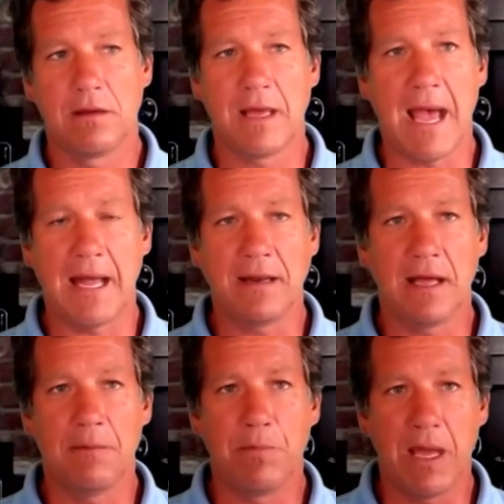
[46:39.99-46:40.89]
they had to
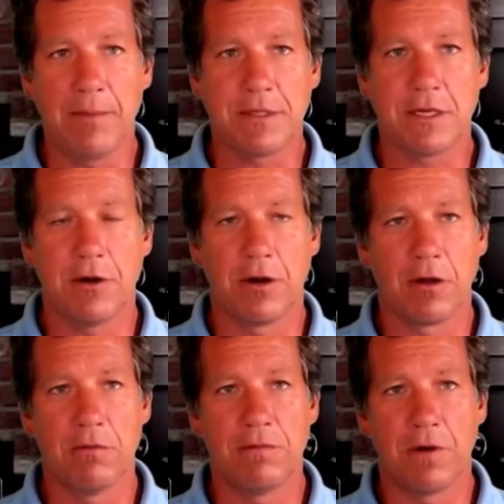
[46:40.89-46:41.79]
get a babysitter to
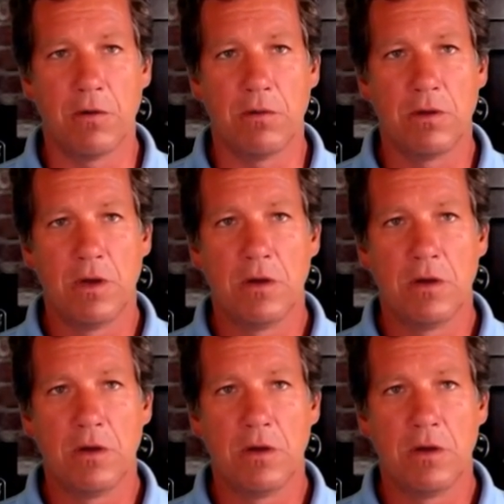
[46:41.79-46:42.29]
go vote,